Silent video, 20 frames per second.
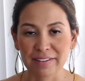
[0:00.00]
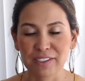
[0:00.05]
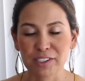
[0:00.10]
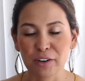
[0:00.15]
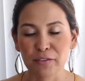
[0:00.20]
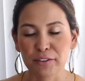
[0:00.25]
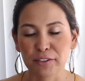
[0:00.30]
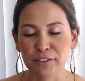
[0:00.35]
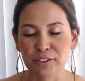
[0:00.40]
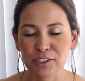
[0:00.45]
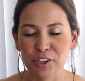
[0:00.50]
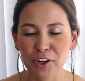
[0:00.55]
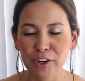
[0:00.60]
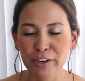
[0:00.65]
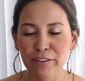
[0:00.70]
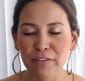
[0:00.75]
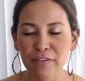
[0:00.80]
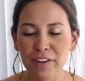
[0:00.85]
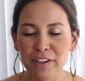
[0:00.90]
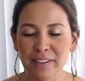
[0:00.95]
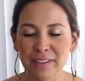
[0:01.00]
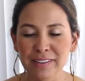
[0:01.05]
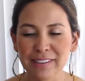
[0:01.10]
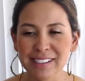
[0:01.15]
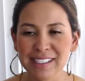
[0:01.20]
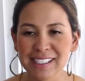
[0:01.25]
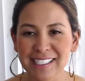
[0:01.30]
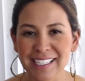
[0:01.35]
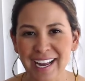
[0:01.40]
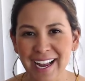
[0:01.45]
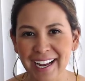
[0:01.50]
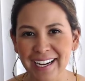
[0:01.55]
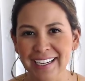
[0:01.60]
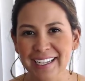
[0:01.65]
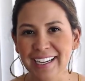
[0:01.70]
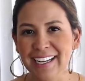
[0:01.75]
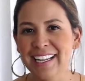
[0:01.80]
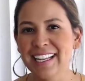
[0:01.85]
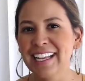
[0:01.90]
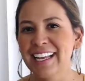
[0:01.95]
So if you're starting to feel a little
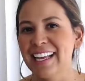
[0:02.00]
stagnant,